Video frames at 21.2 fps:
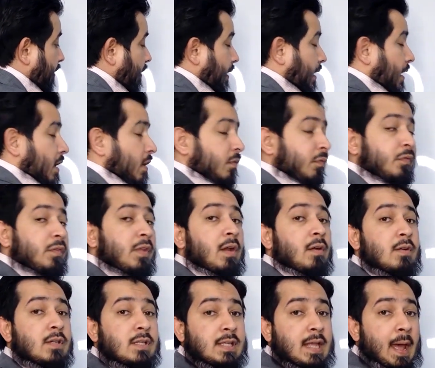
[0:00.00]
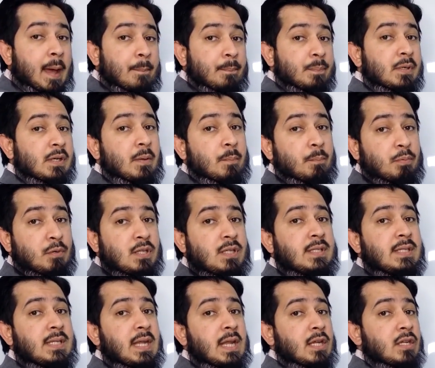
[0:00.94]
if there is capital
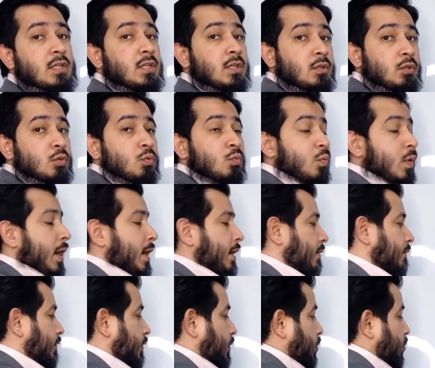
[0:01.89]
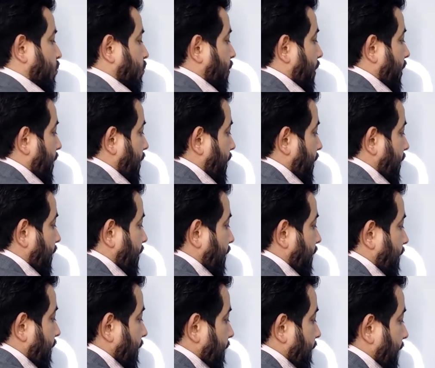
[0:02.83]
appreciation to wherever you are,
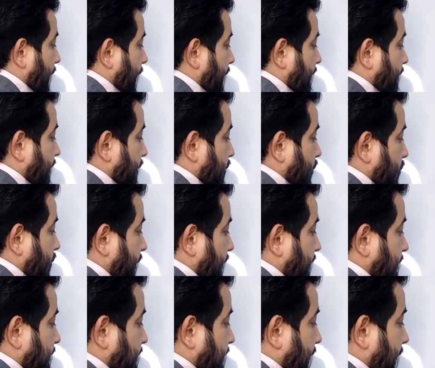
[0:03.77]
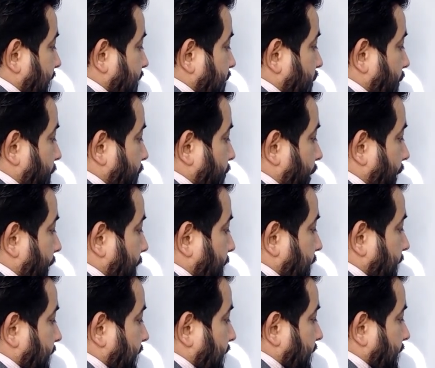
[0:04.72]
and then you can sell your
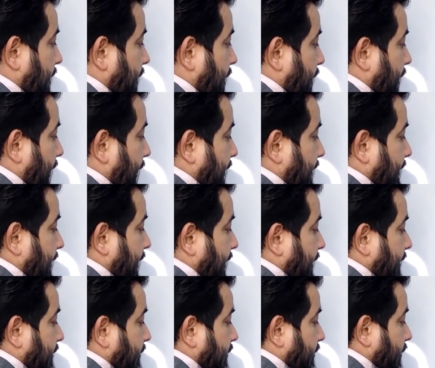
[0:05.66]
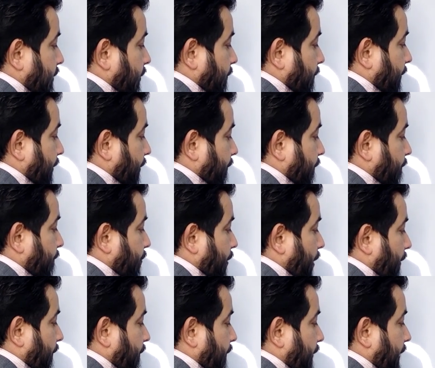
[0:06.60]
property and gain a little bit of
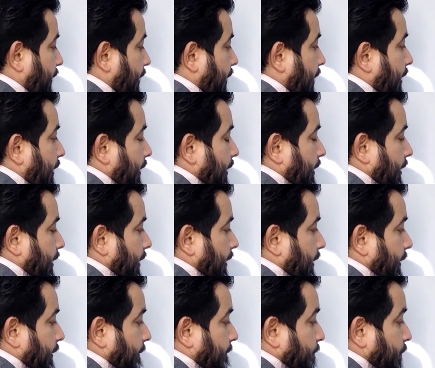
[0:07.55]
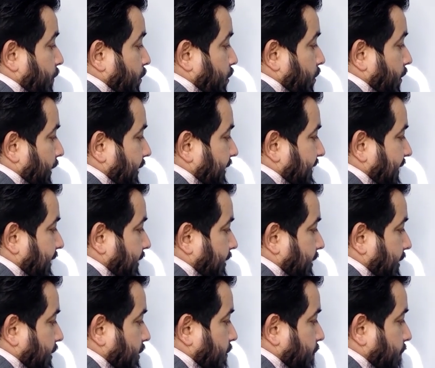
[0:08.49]
profit. You're
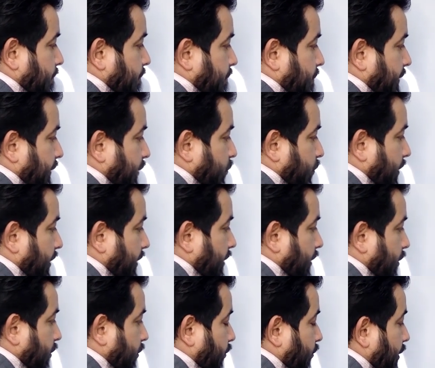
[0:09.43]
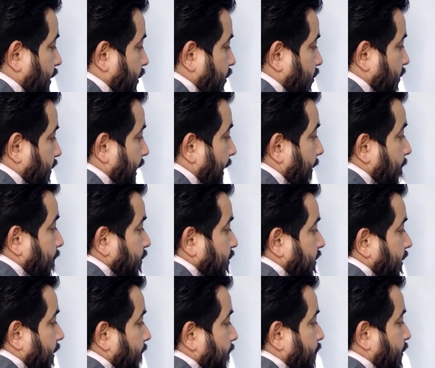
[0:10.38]
essentially between the 3 to
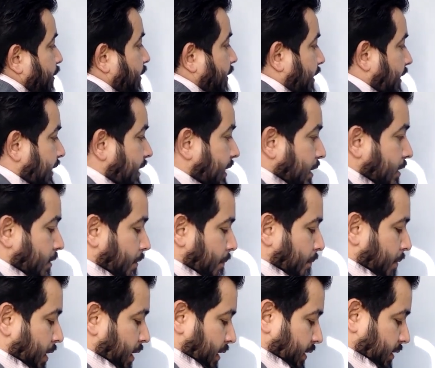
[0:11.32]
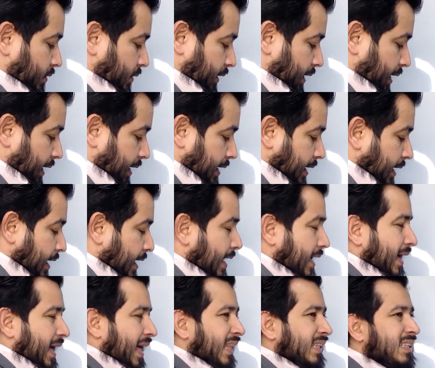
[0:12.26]
10% per year mark, okay?
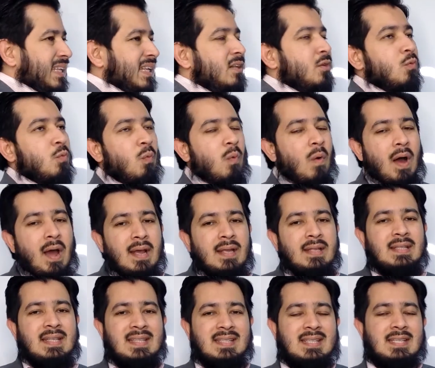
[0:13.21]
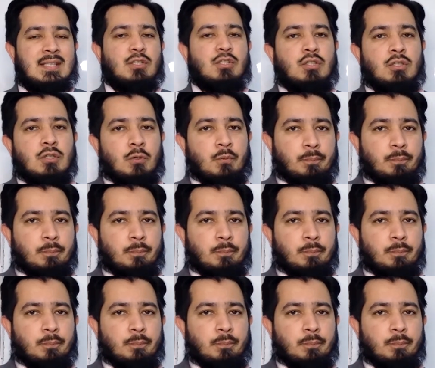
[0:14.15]
I'll tell you why this is so